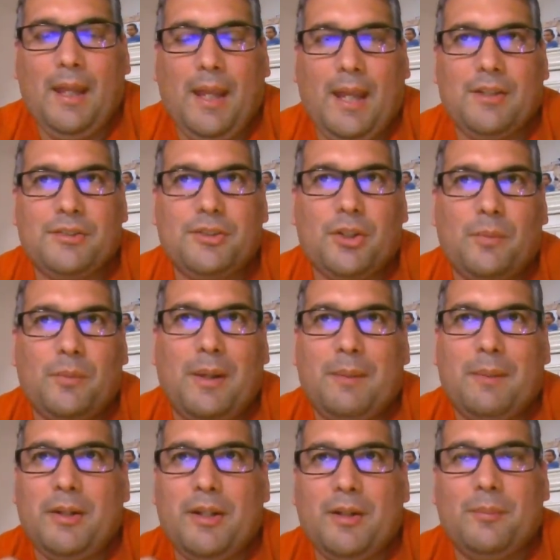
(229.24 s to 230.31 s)
And so
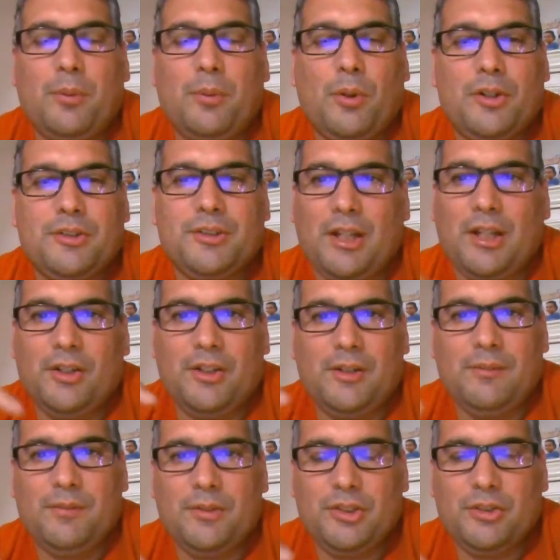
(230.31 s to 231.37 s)
maybe an employer is not
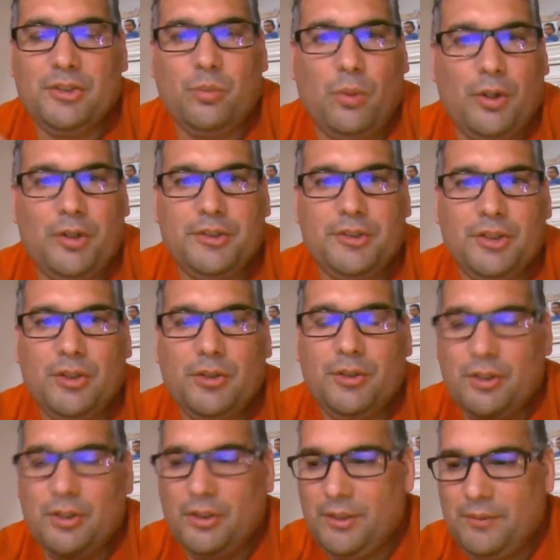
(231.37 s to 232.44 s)
looking for just one or two,
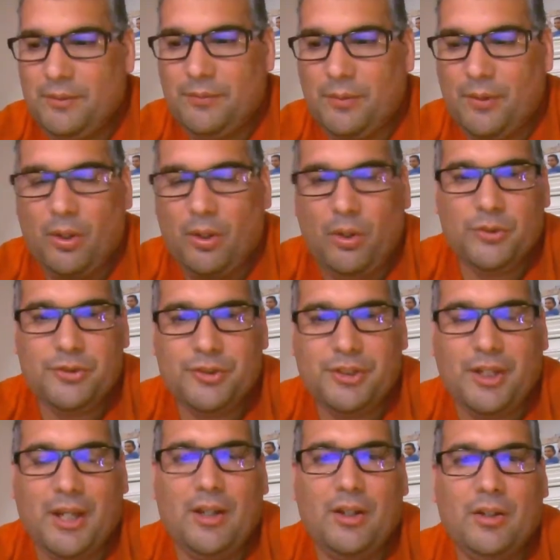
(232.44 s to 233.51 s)
they're looking for the whole
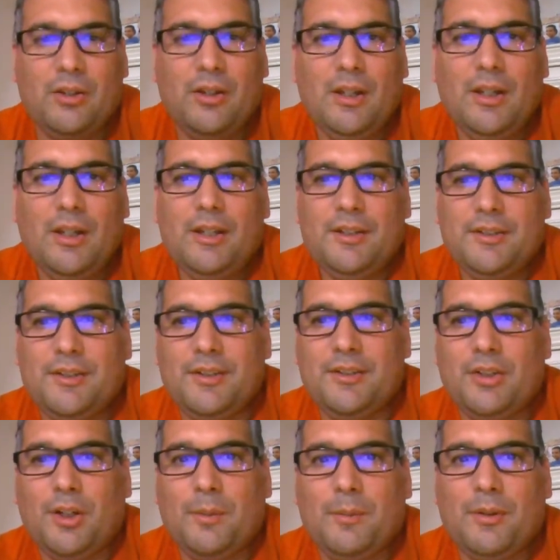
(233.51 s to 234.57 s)
scale to
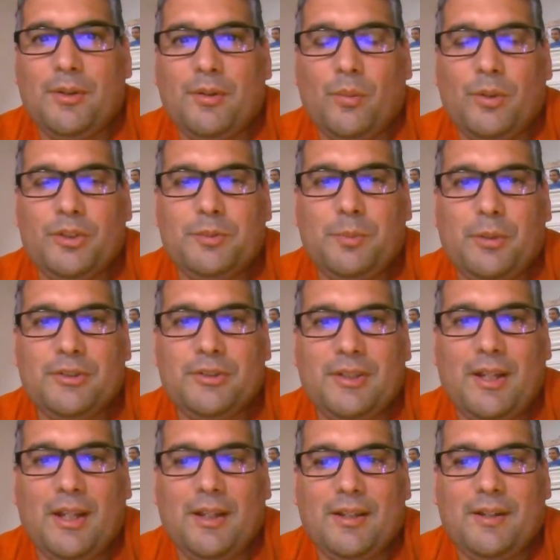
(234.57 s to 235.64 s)
determine which
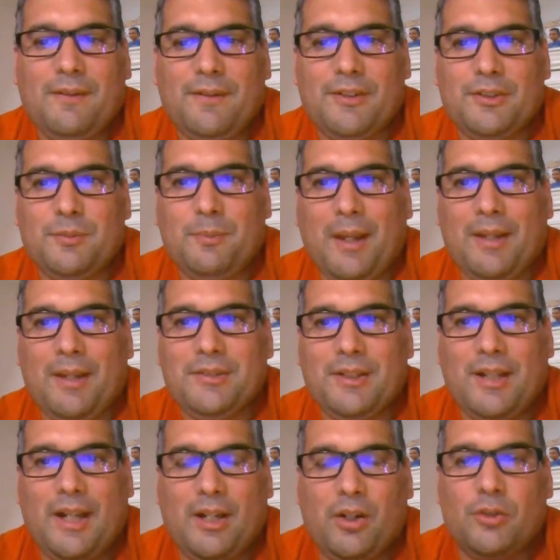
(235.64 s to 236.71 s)
personality fits best.
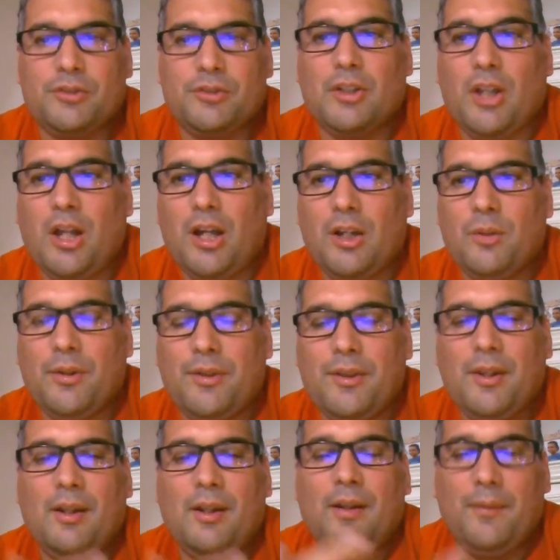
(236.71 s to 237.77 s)
And that goes along with
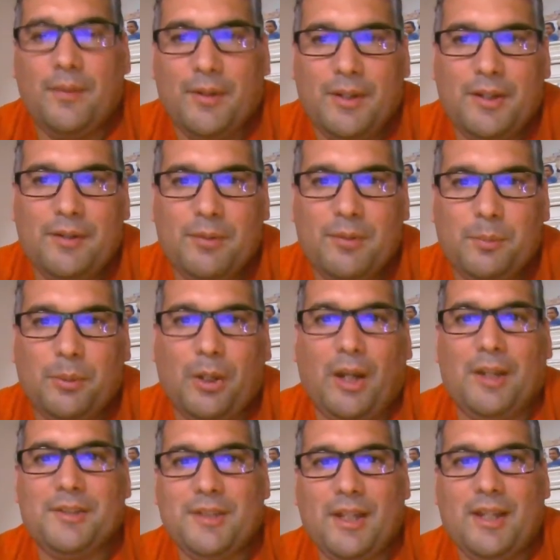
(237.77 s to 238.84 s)
their interview
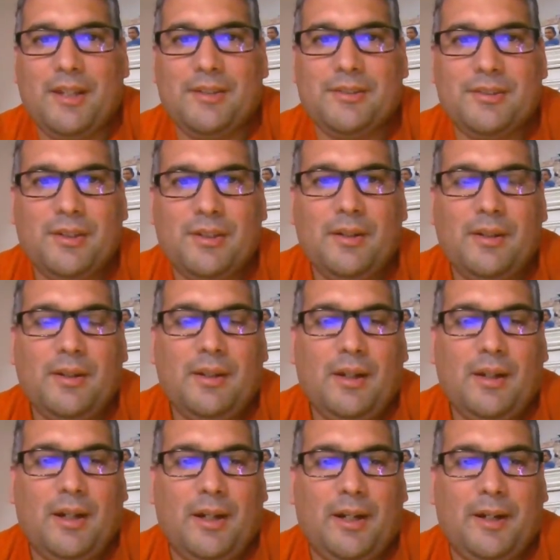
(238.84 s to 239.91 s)
process,
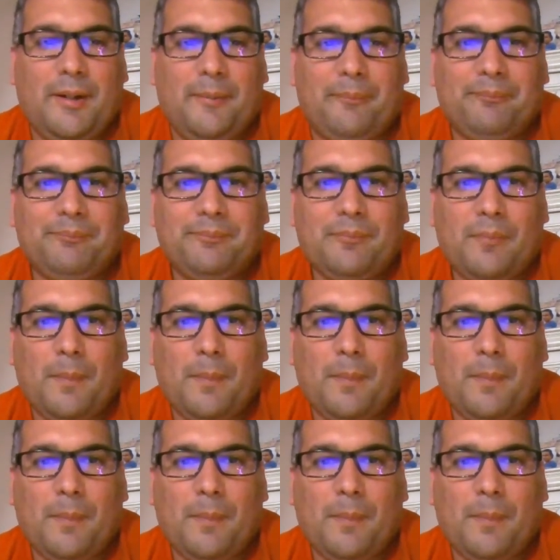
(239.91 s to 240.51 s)
on